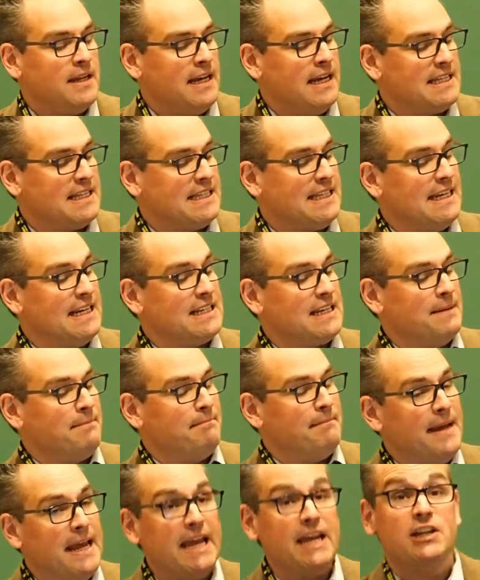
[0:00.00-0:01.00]
It's seen as a
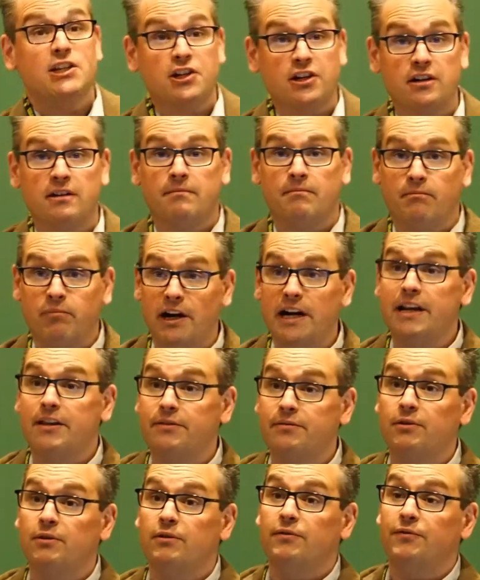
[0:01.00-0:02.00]
major
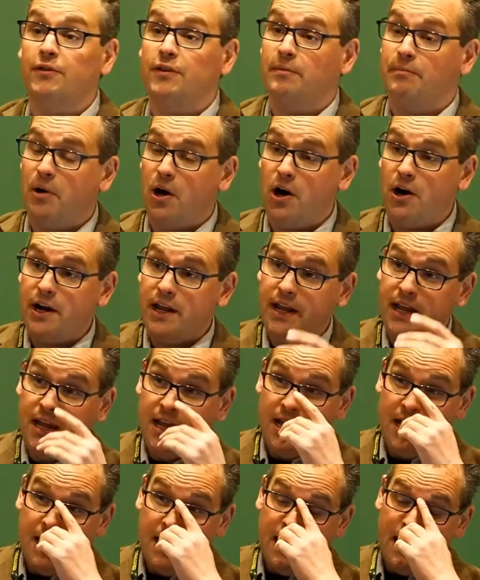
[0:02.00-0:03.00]
breakthrough for the party,
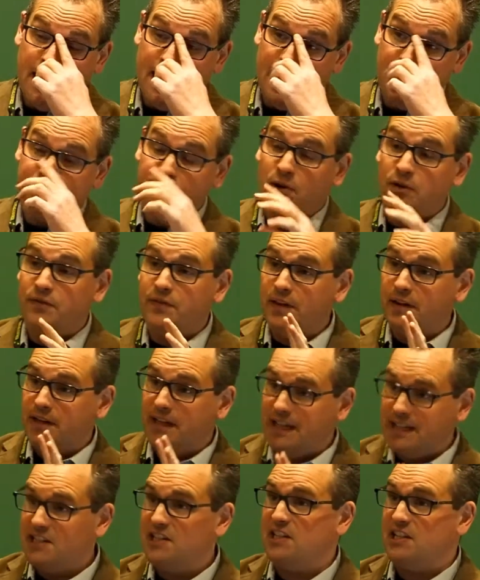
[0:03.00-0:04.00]
both
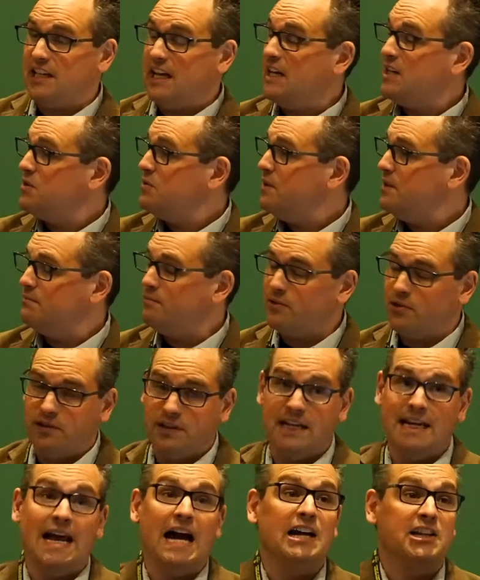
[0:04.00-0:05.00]
in Saskatchewan but
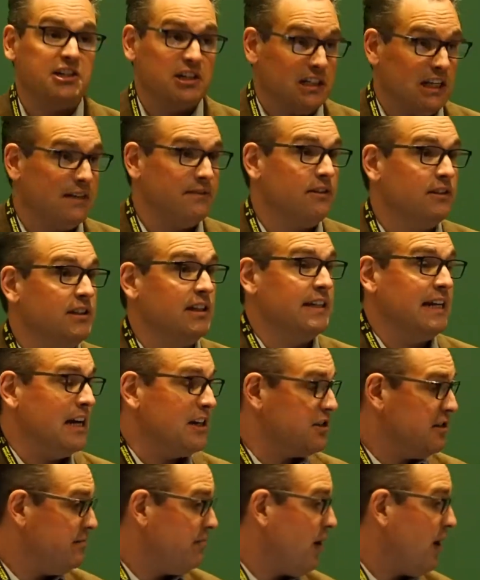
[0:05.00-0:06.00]
at the national level. The
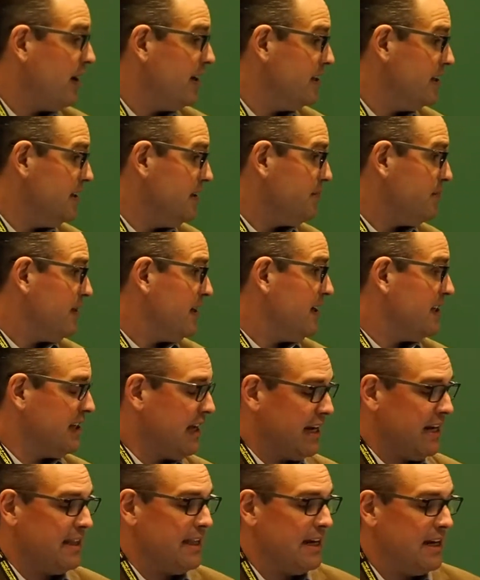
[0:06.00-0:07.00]
national party is pretty
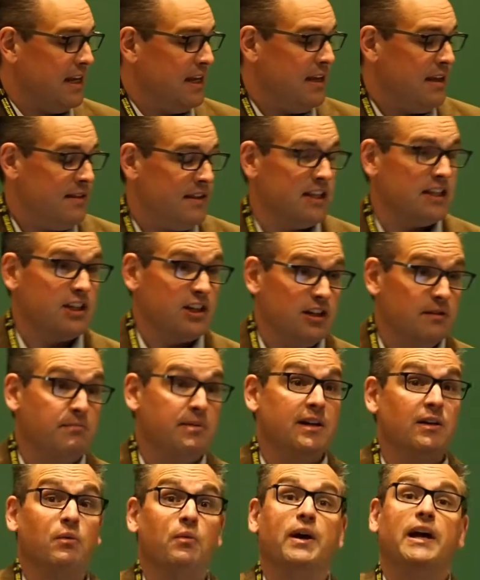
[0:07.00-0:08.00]
excited that this could
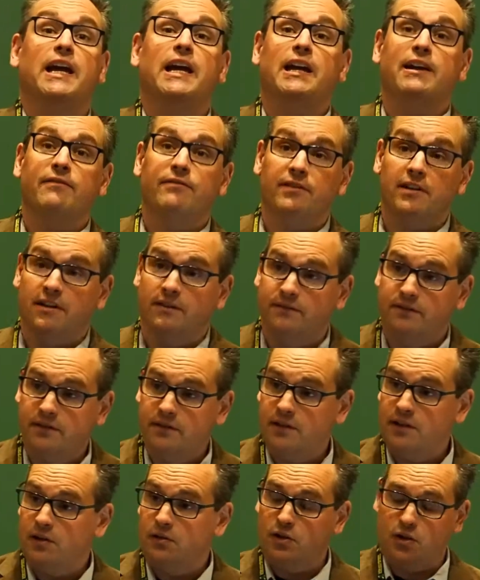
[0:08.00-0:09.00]
be a wave of
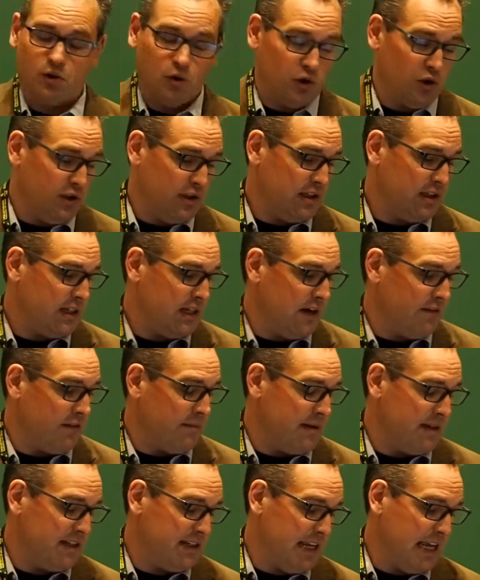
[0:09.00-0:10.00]
socialist
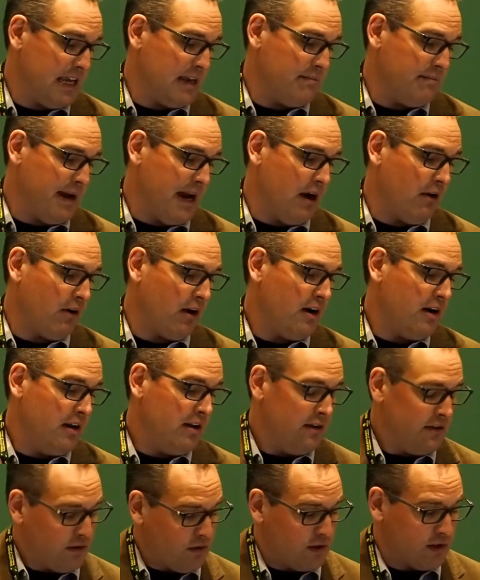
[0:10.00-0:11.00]
governments taking power.
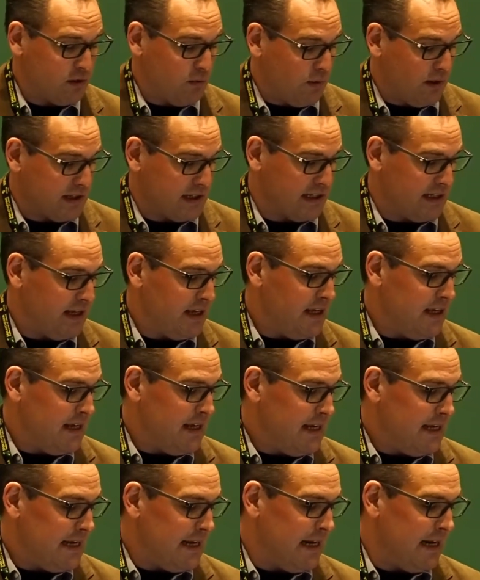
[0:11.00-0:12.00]
Of course, it wasn't.
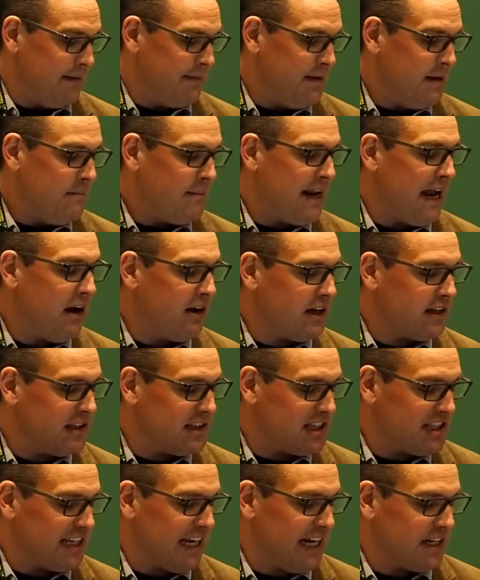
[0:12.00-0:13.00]
But how could the
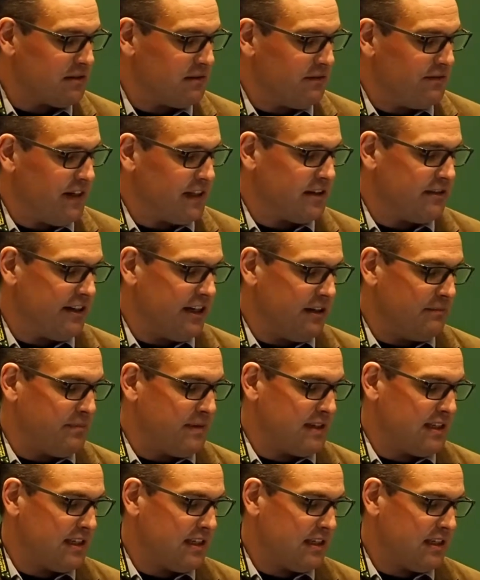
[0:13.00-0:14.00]
Saskatchewan victory help
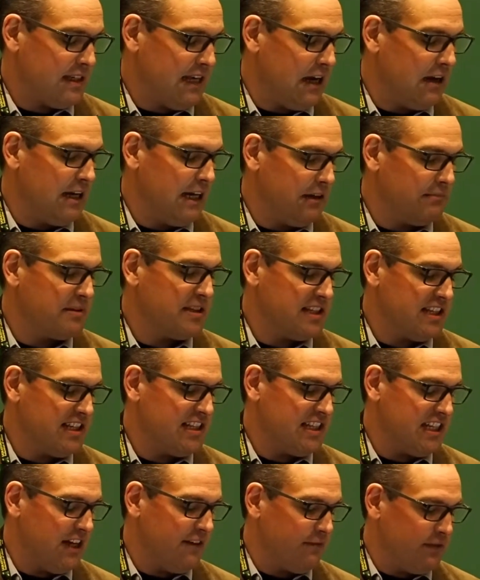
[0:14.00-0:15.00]
the
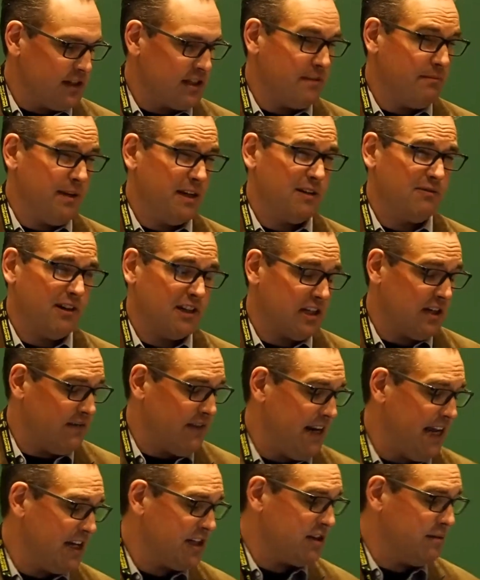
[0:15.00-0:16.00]
CCF was the big question of
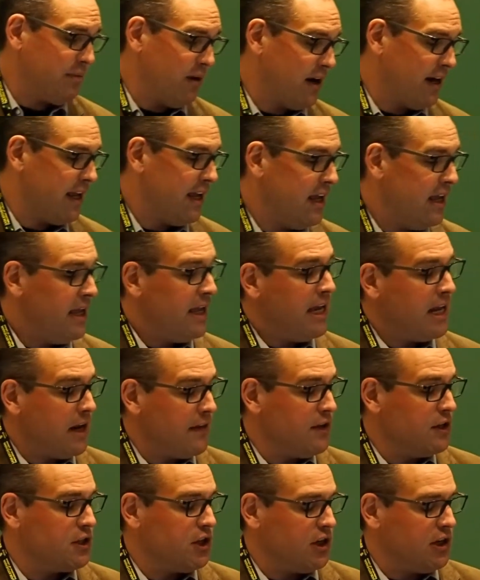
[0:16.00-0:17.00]
the National Party,
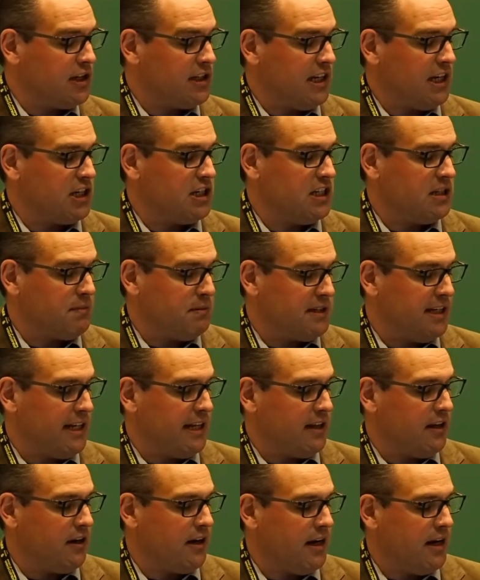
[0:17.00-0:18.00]
jurisdictions,
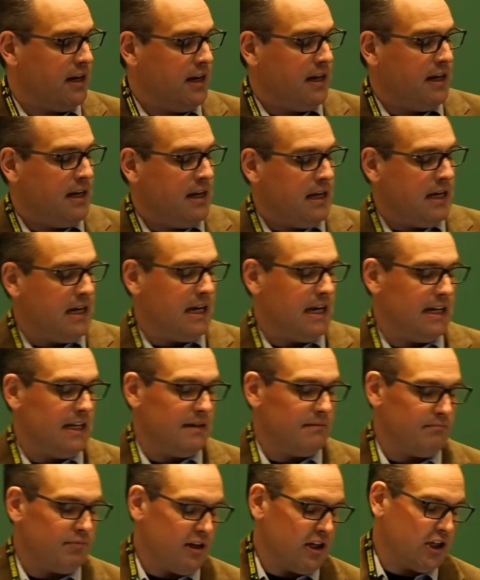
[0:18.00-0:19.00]
particularly
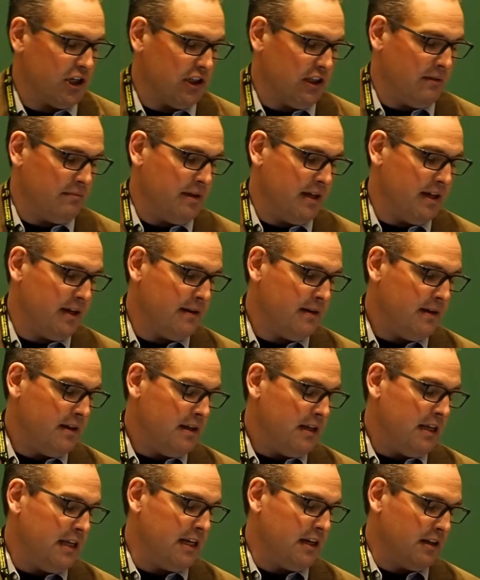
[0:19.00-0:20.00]
in British Columbia,
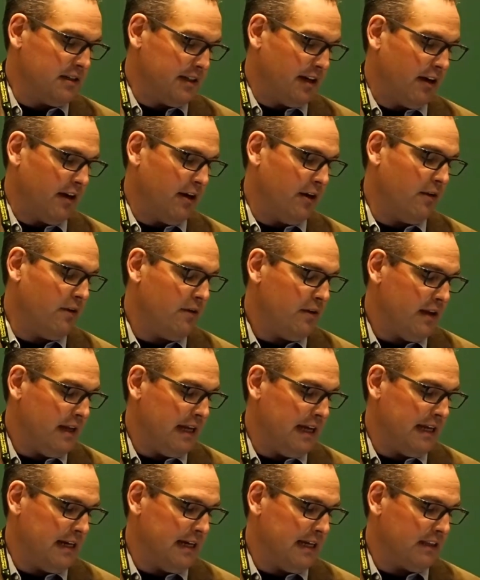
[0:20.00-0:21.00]
in Ontario,
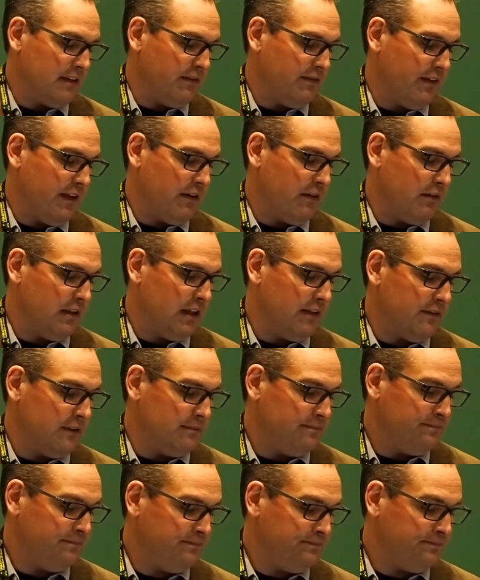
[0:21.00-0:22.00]
and at the federal
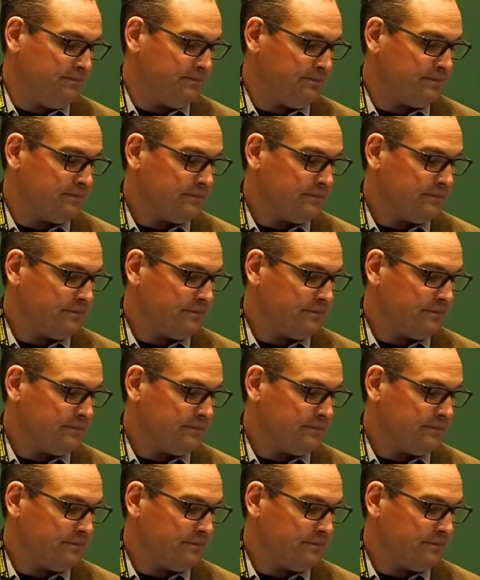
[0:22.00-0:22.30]
level.